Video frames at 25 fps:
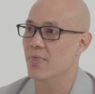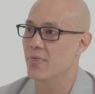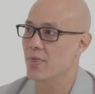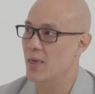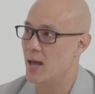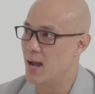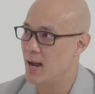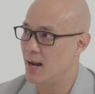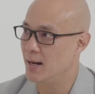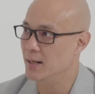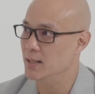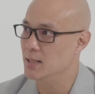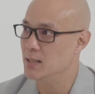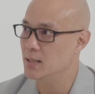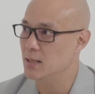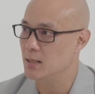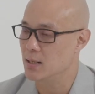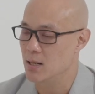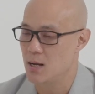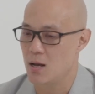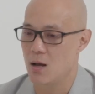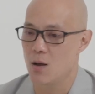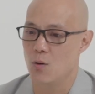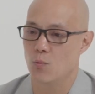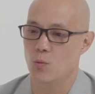then
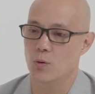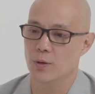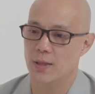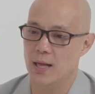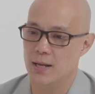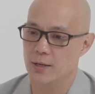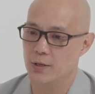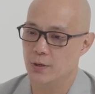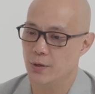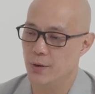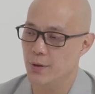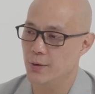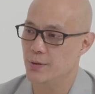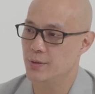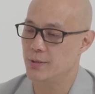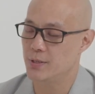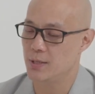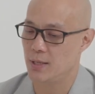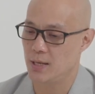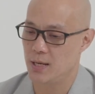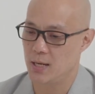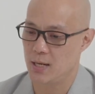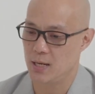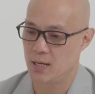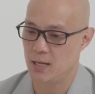we'll then use
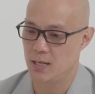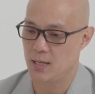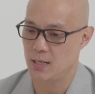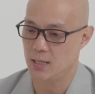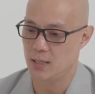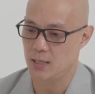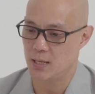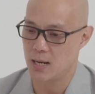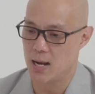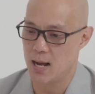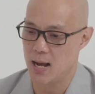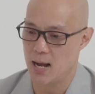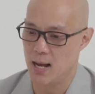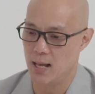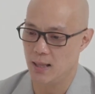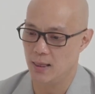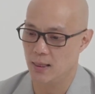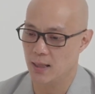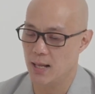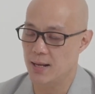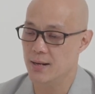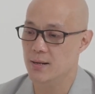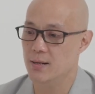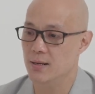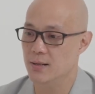the
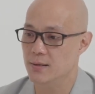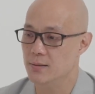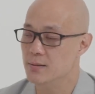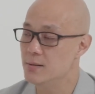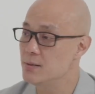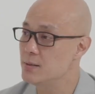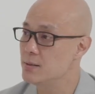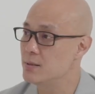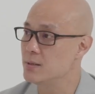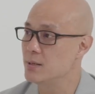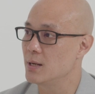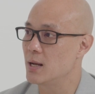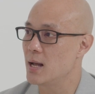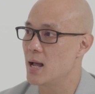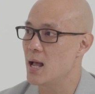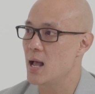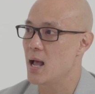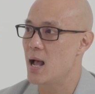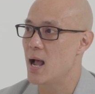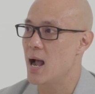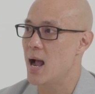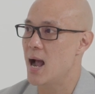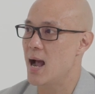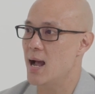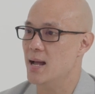lenders
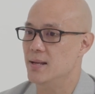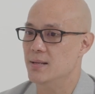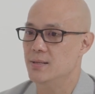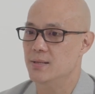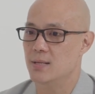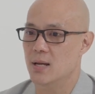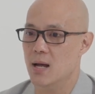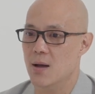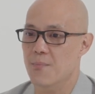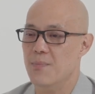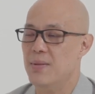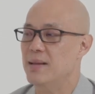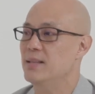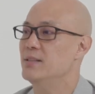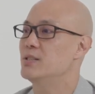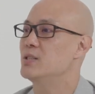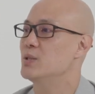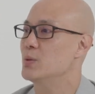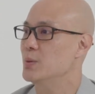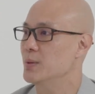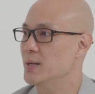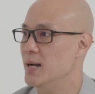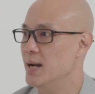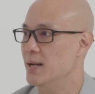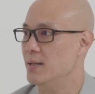as a means
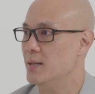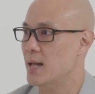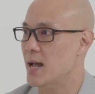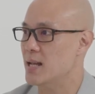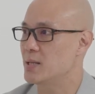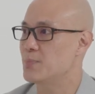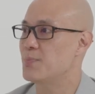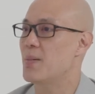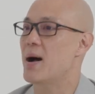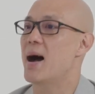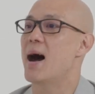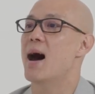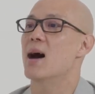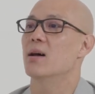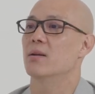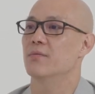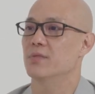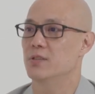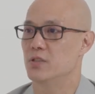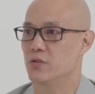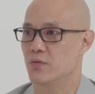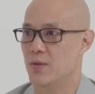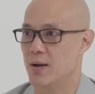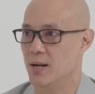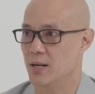to an end, as part of a
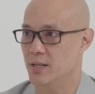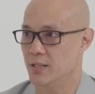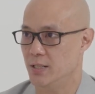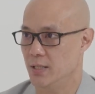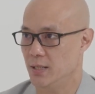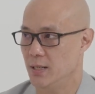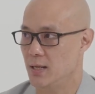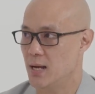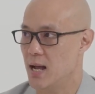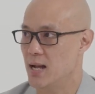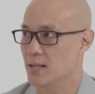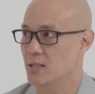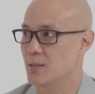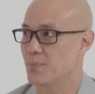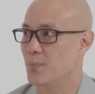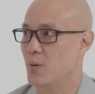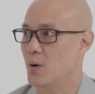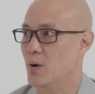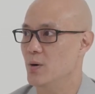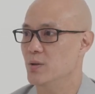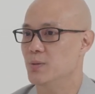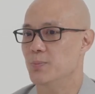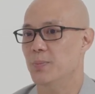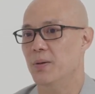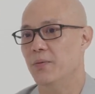strategy, as
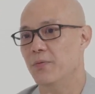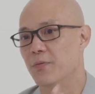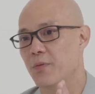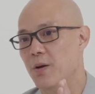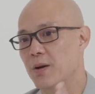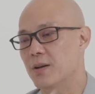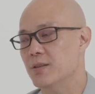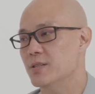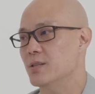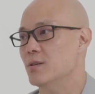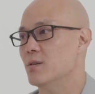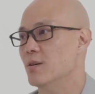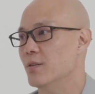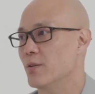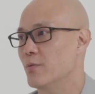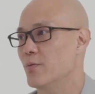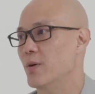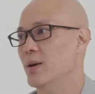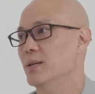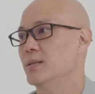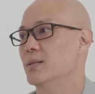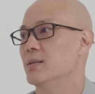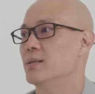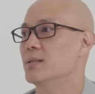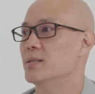opposed to be focusing on the
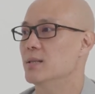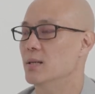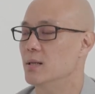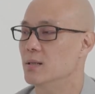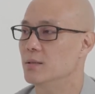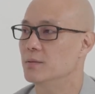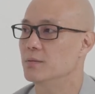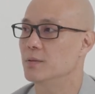rates itself.